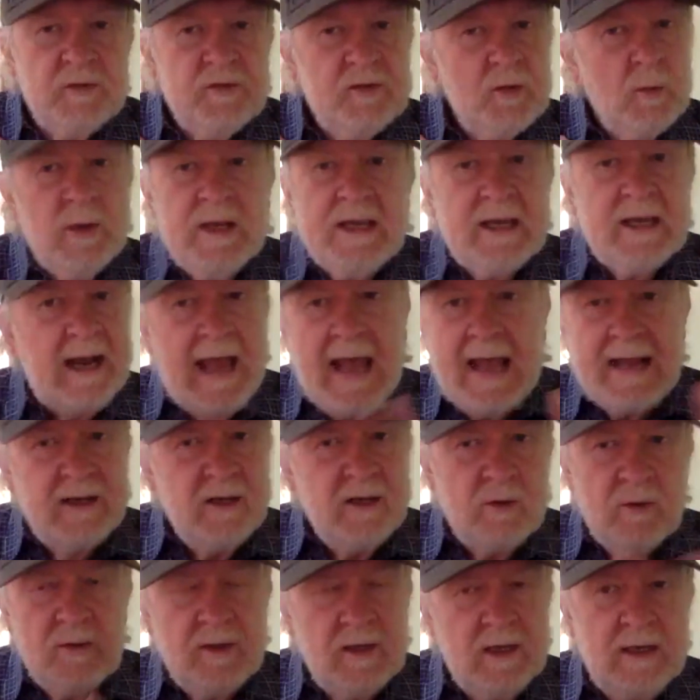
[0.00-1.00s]
so we could add
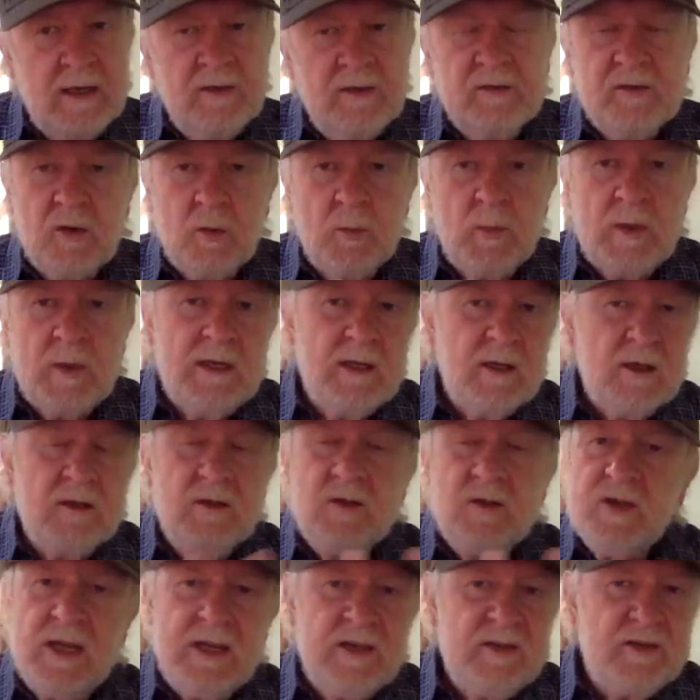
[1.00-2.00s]
new things or we could
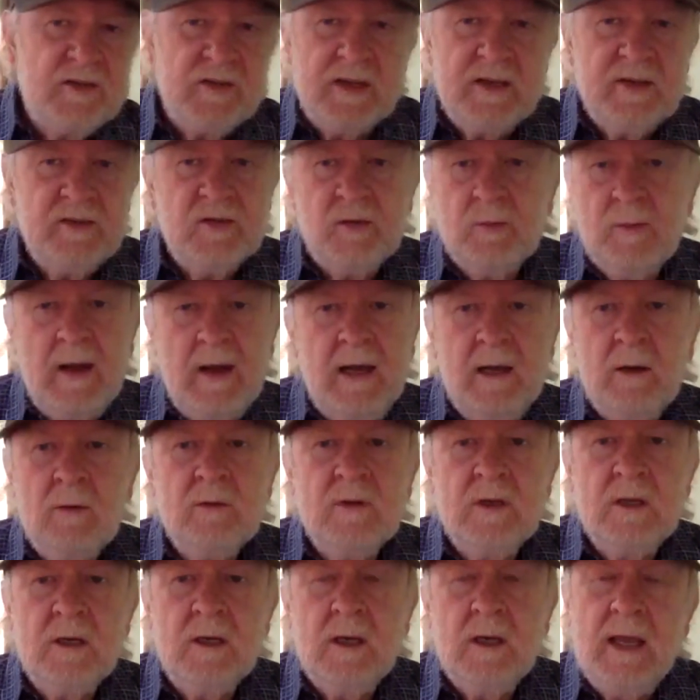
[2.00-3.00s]
change things
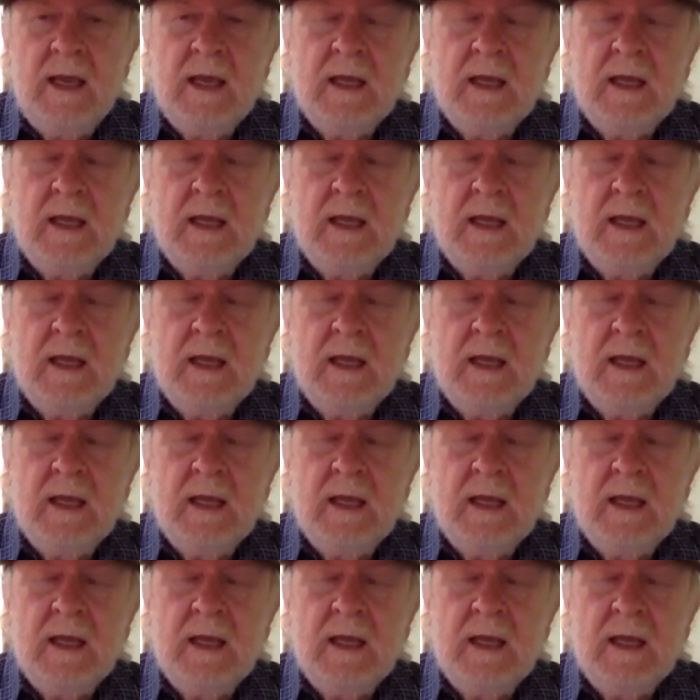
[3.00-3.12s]
around and